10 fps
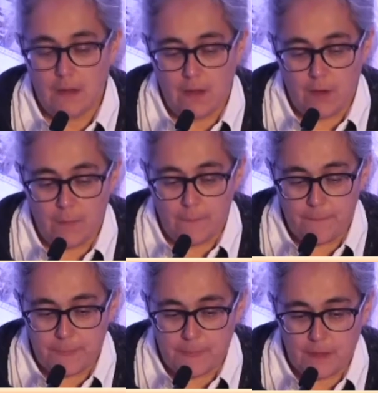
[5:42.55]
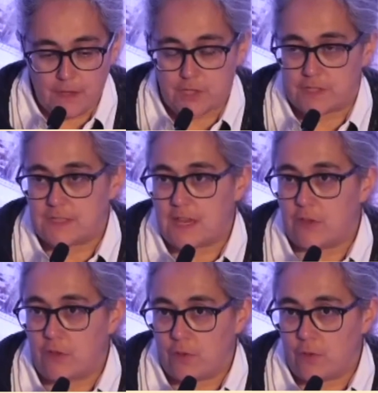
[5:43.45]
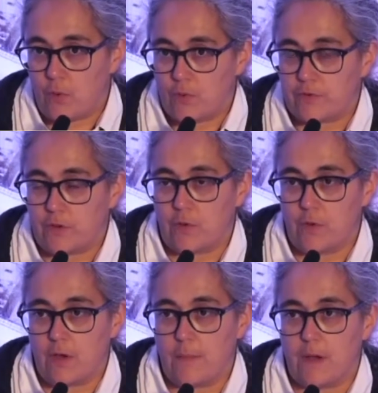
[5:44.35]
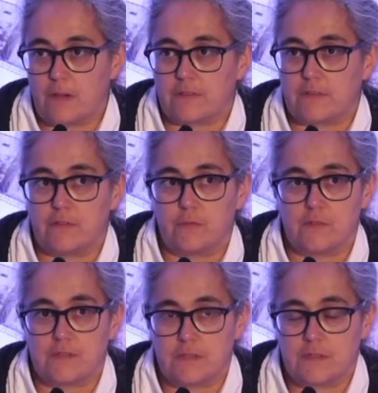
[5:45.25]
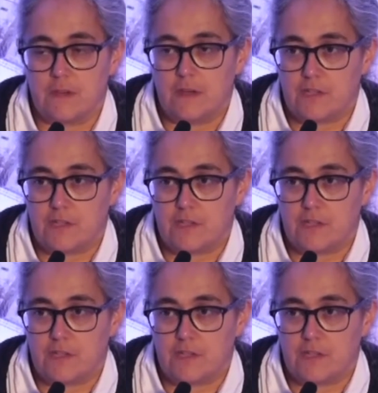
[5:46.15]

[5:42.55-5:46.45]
I should say that also amongst us was